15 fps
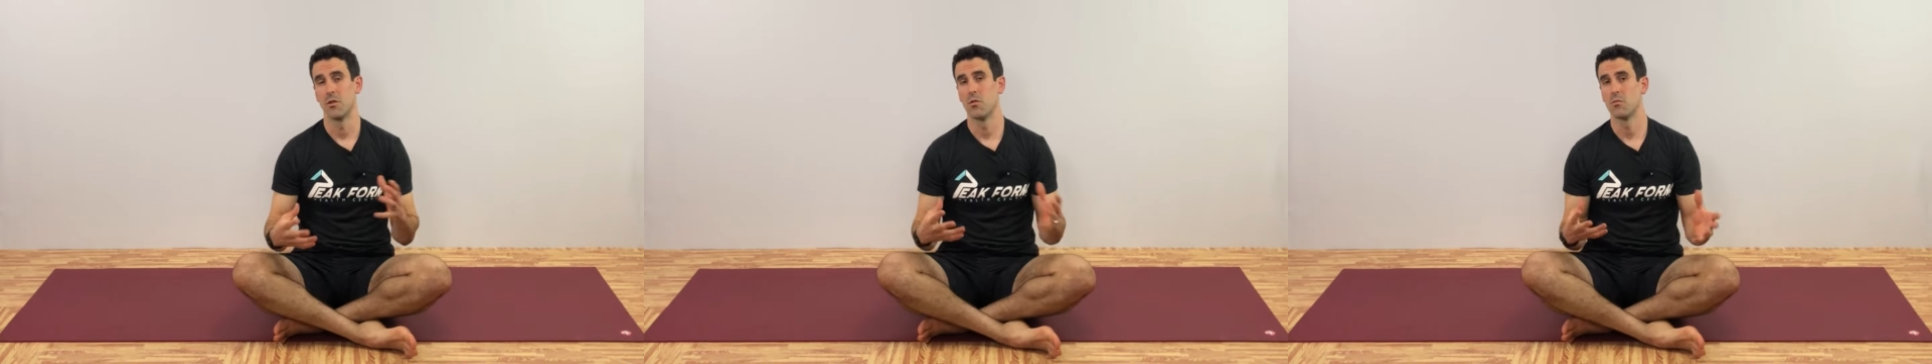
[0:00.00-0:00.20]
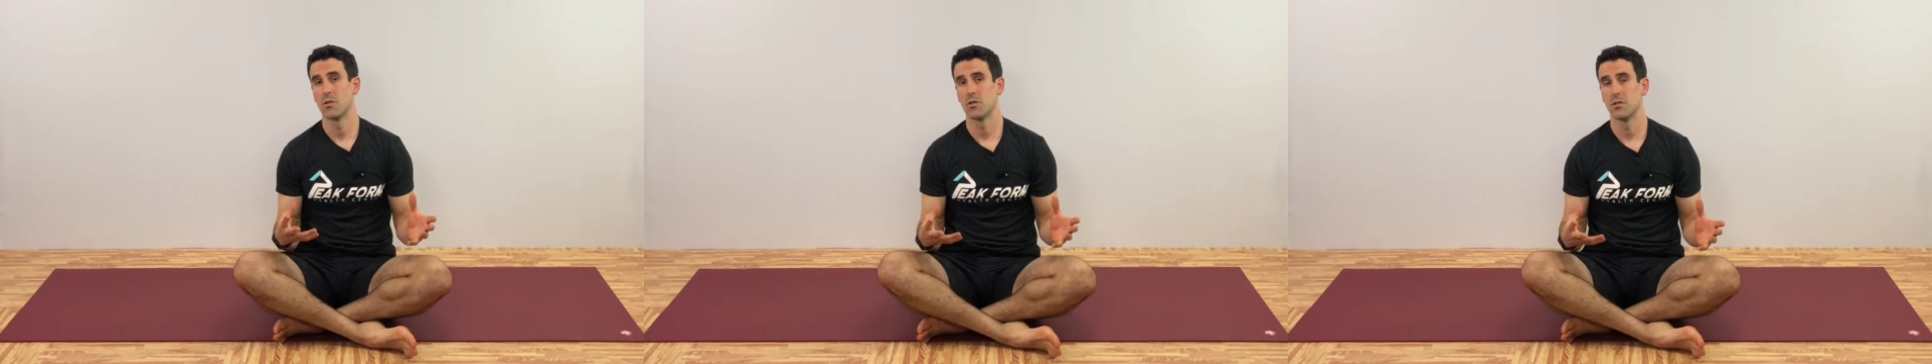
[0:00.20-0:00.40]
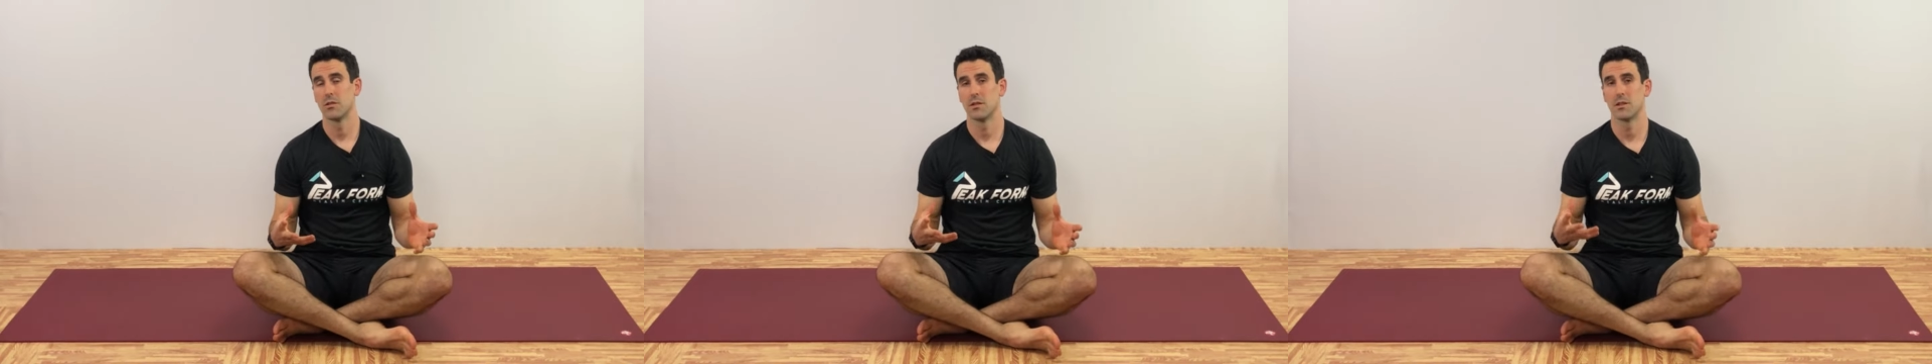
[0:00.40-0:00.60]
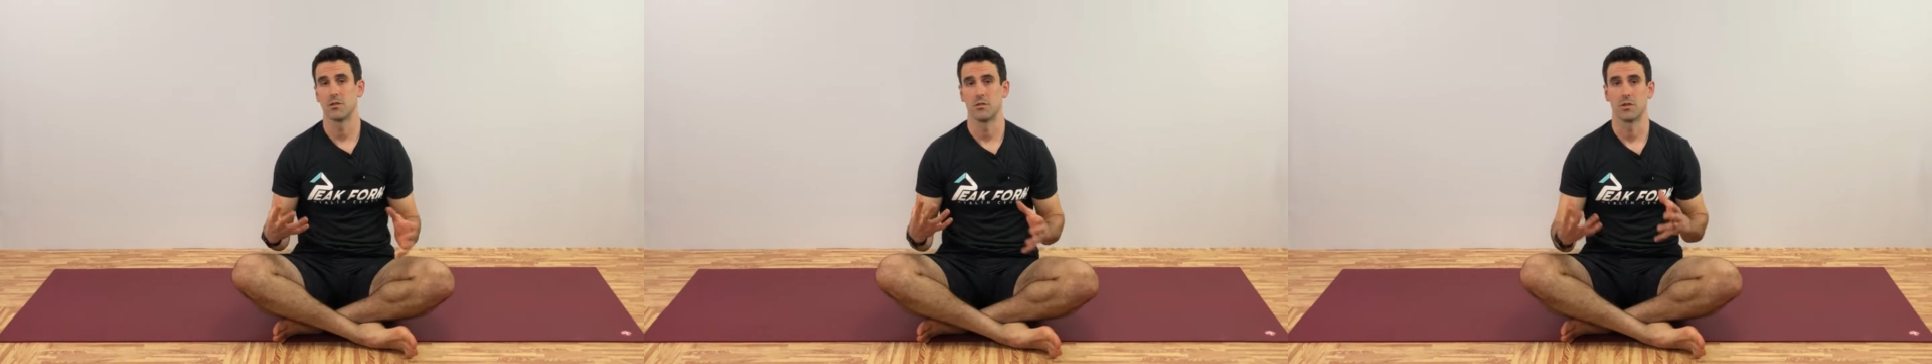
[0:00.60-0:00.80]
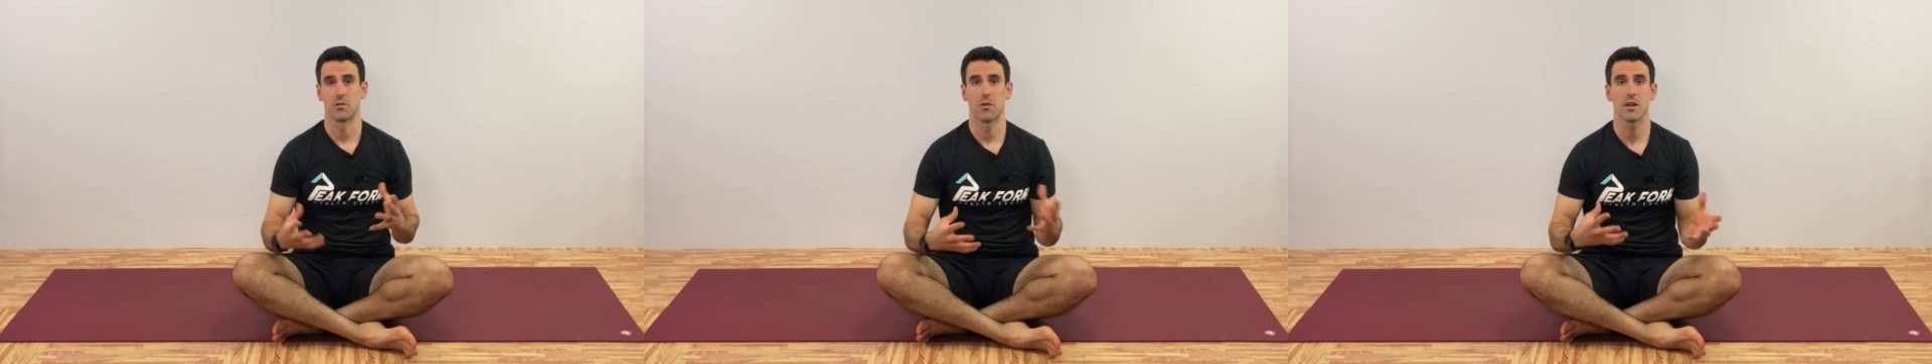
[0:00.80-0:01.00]
foam rolling
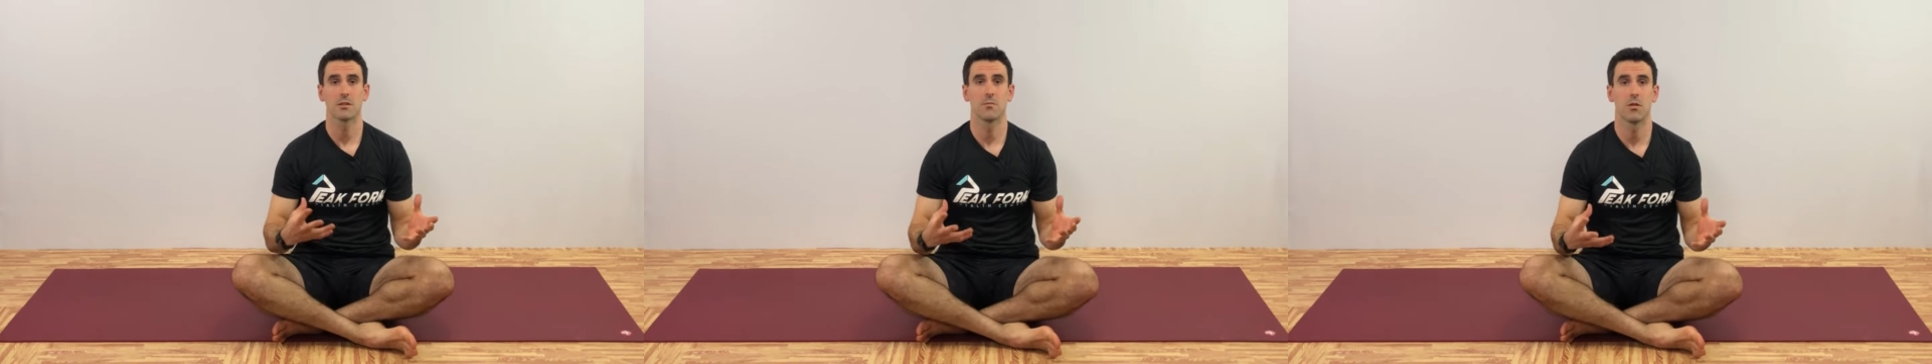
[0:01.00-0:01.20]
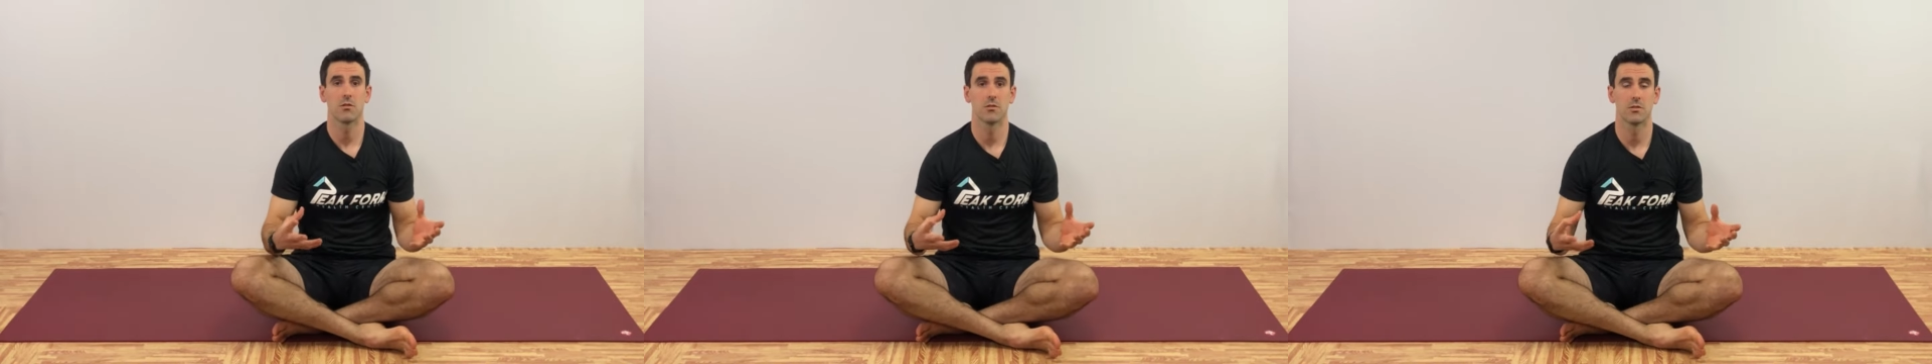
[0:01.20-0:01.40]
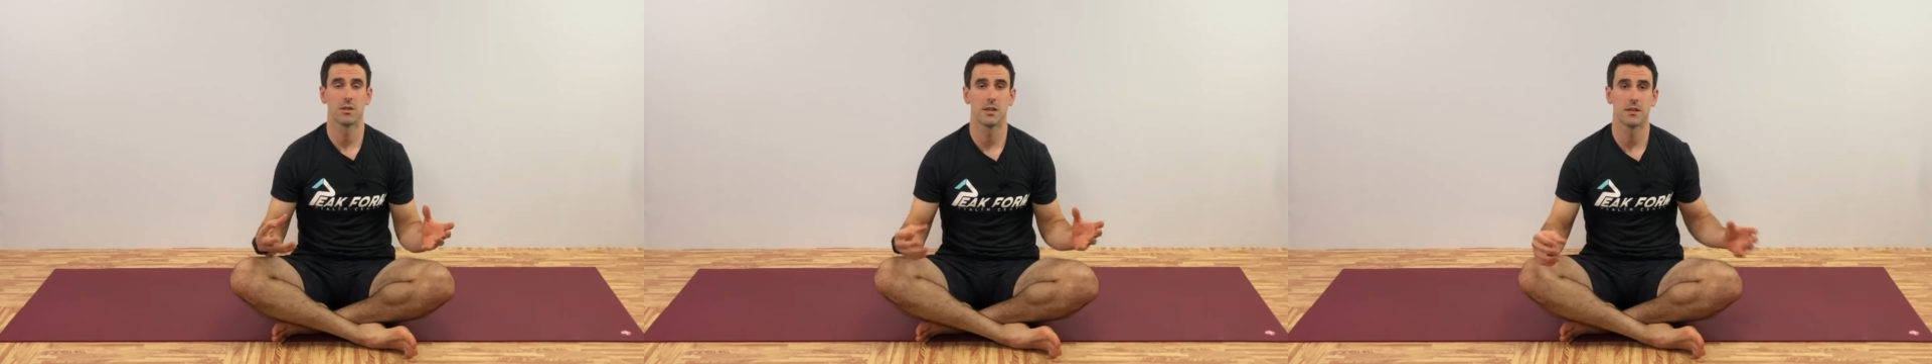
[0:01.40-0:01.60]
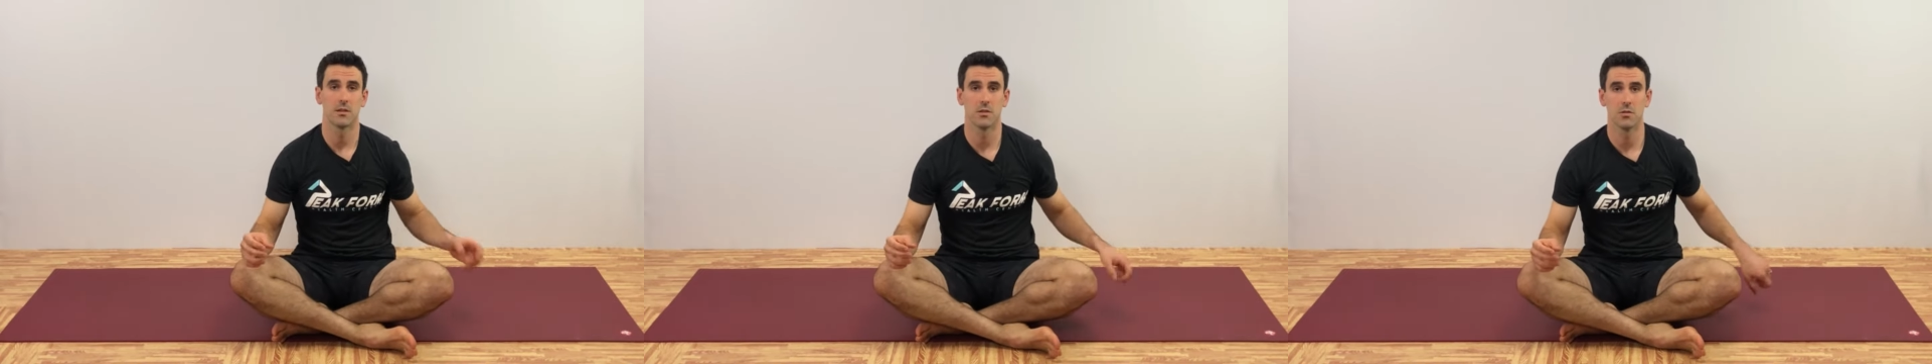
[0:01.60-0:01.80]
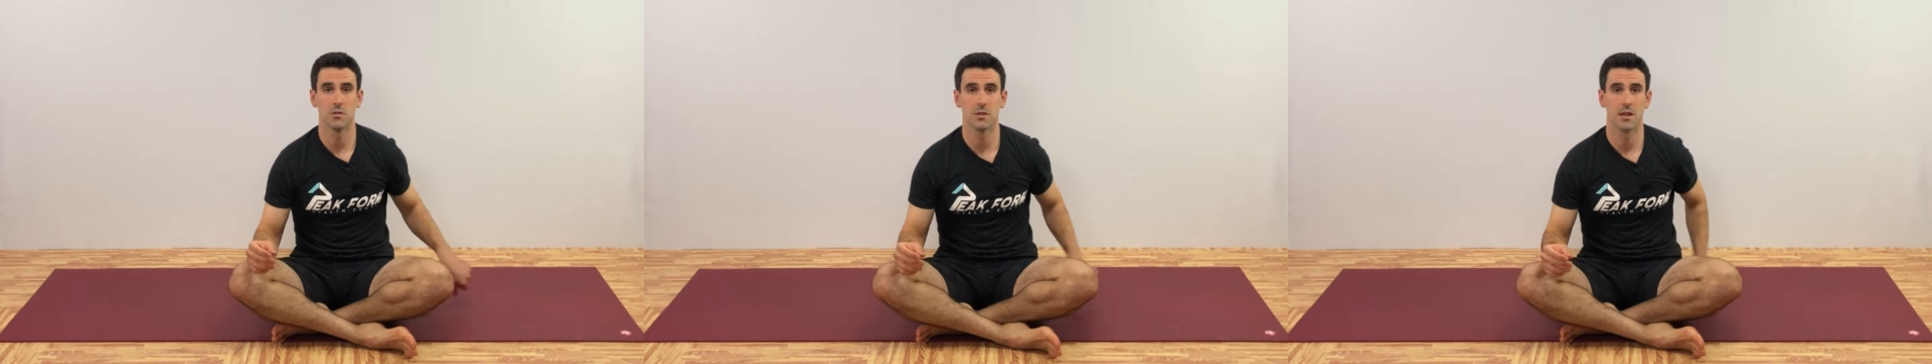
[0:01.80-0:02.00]
or lacrosse ball routine
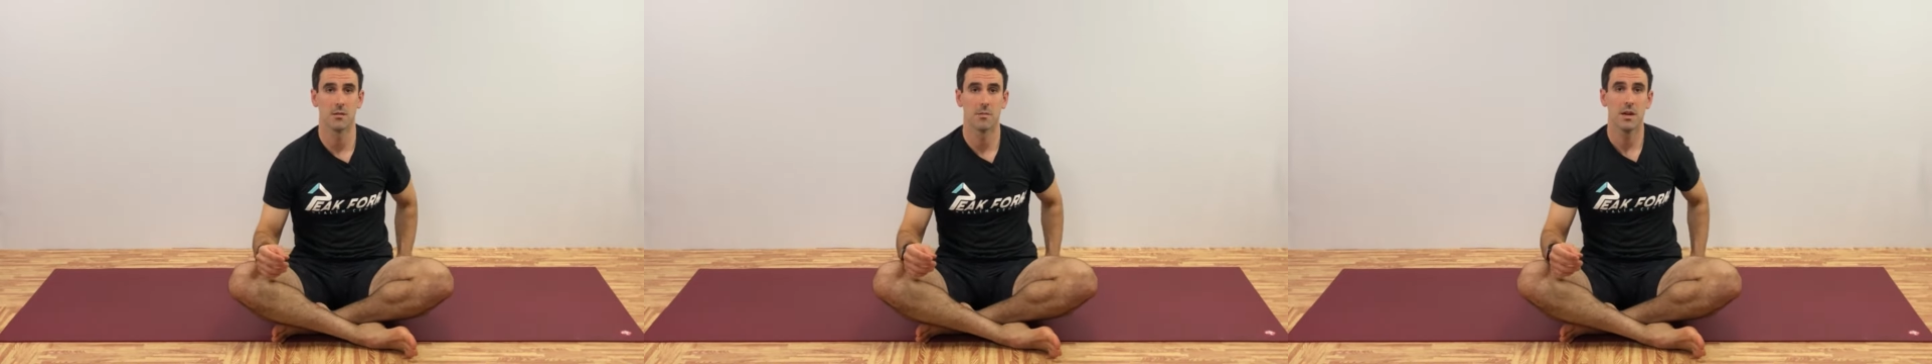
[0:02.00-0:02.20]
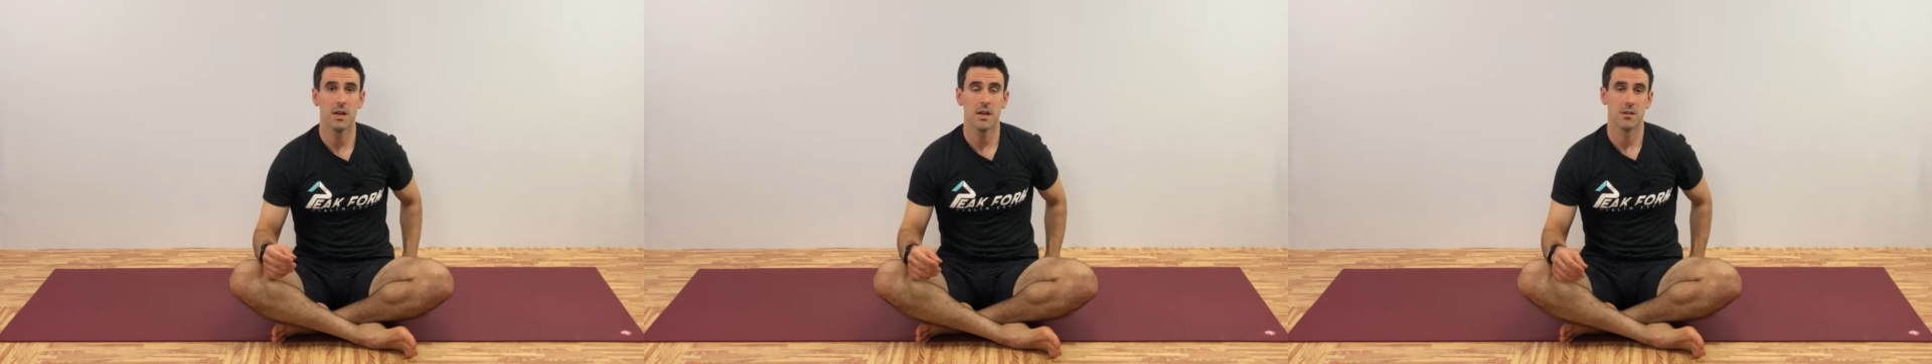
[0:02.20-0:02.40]
to loosen up